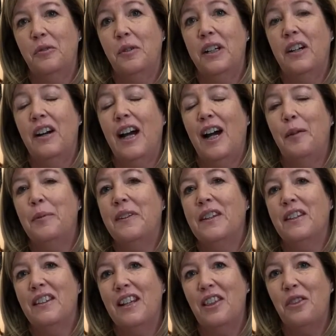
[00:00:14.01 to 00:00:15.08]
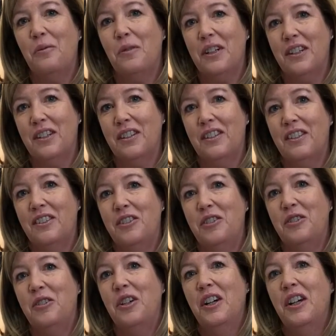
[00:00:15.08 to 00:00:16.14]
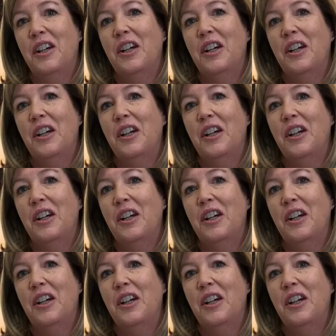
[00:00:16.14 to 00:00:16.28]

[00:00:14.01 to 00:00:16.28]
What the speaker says: We are absolutely thrilled to